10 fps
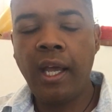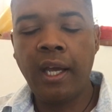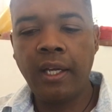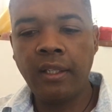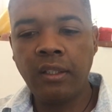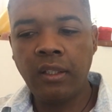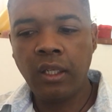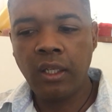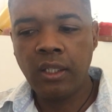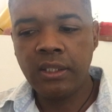And
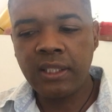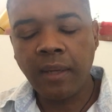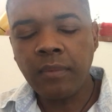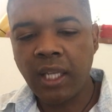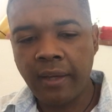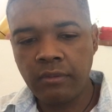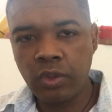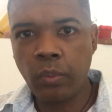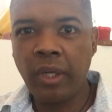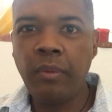
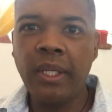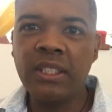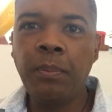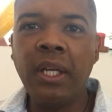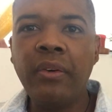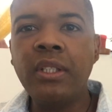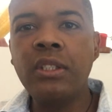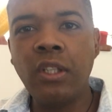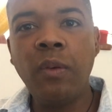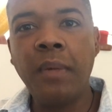sometimes when we experience
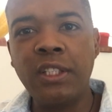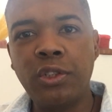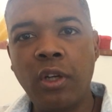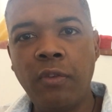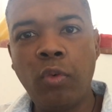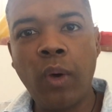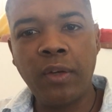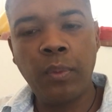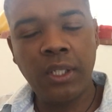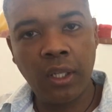so much of
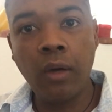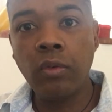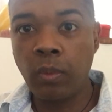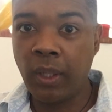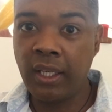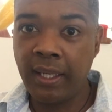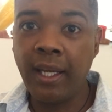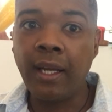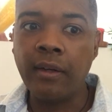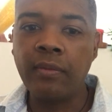what we don't want to
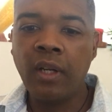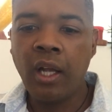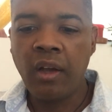have,